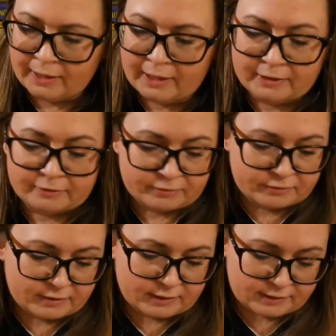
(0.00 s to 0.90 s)
And for
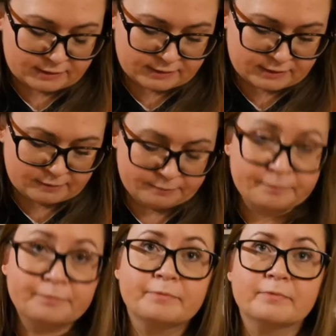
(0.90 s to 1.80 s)
this
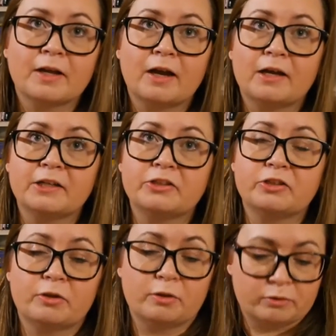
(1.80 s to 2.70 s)
I
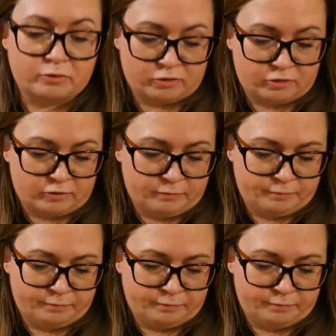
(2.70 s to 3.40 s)
chose